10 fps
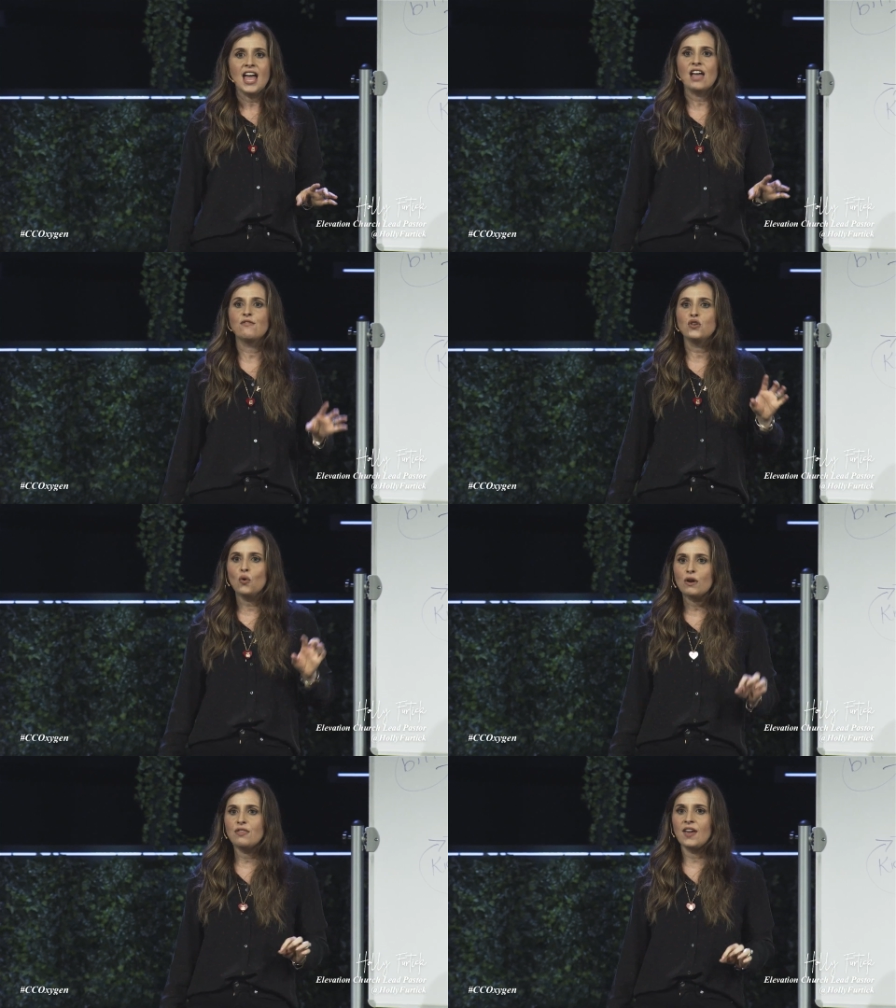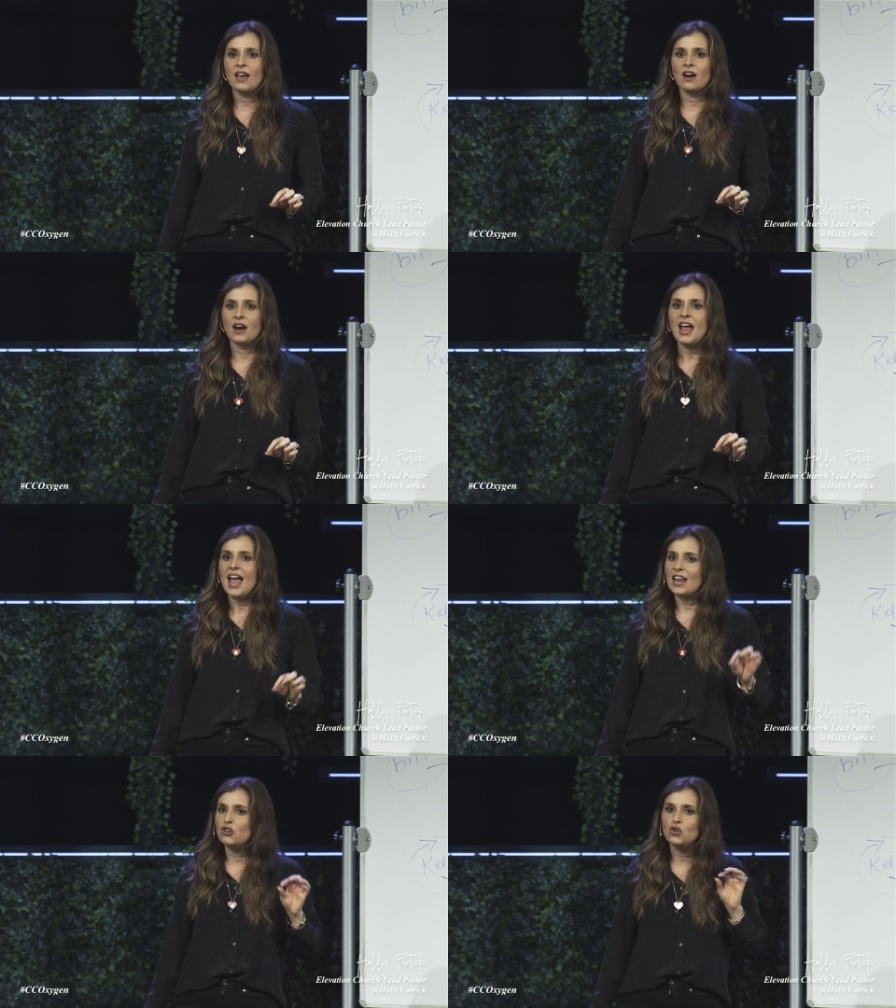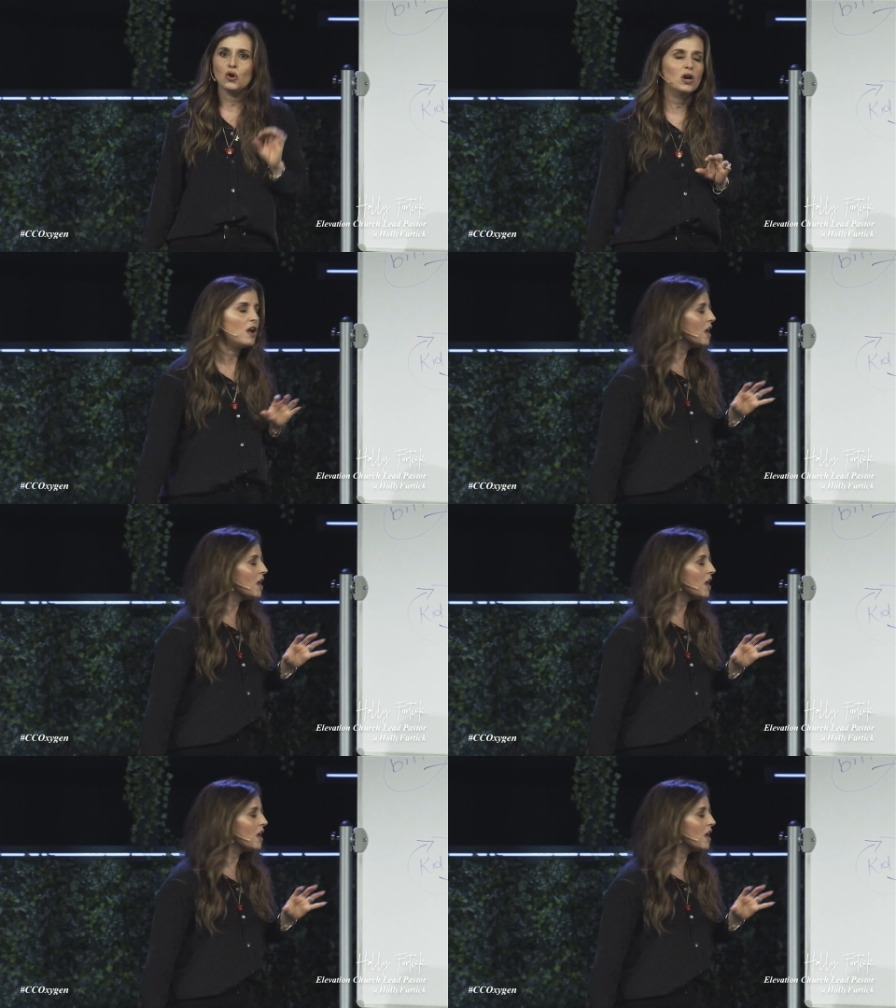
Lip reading: If you're there and you're